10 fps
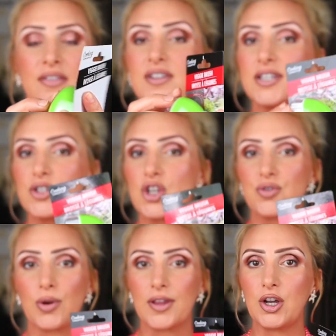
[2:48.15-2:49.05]
This is
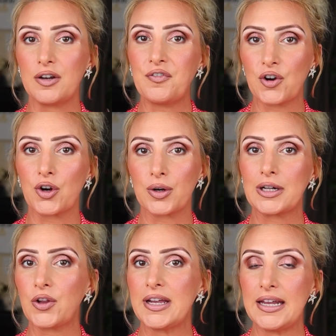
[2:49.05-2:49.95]
just really good for
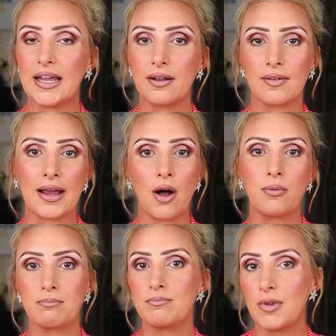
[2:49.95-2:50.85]
cleaning, like
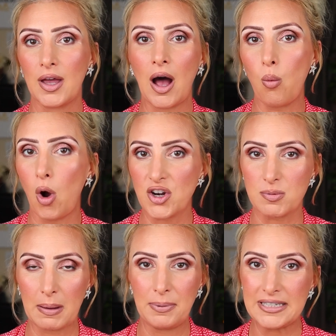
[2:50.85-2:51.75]
I'll
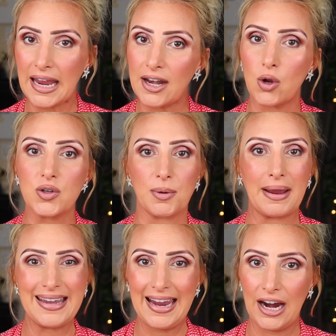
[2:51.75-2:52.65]
wash my potatoes or
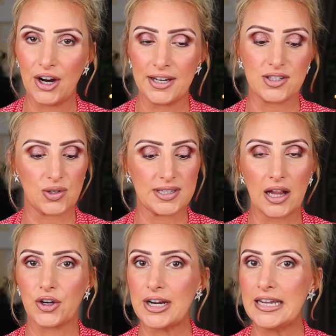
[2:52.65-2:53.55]
my carrots or
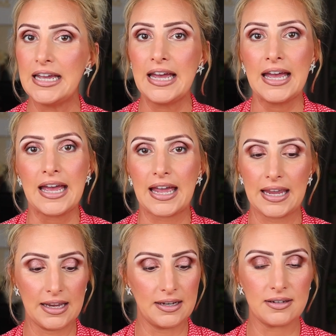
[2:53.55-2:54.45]
celery,
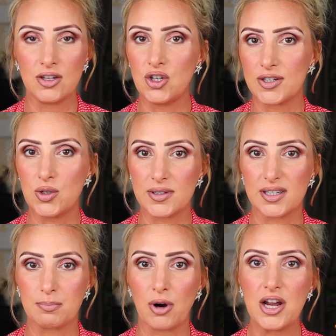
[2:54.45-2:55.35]
and you just use
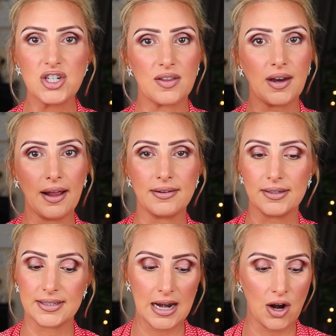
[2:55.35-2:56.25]
this brush and then I
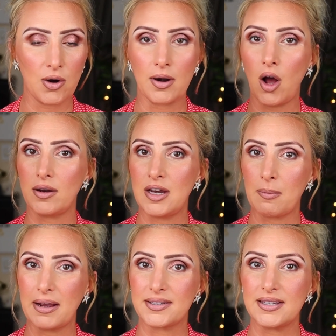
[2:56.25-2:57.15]
set it out near
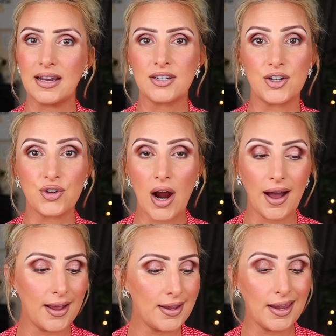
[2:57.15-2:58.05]
my sink to
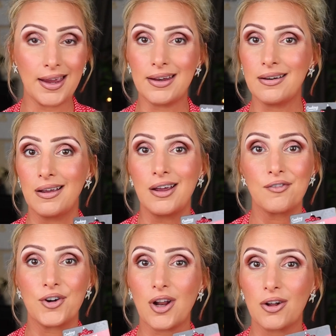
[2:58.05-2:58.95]
dry, and
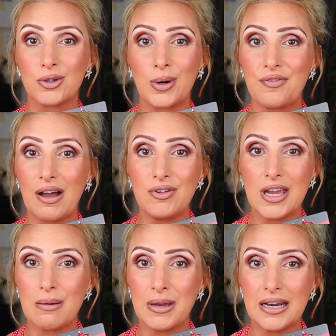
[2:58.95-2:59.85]
for $1.25 you
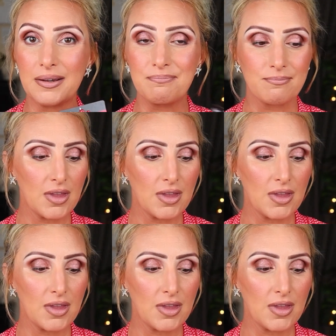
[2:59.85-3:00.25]
can't beat it.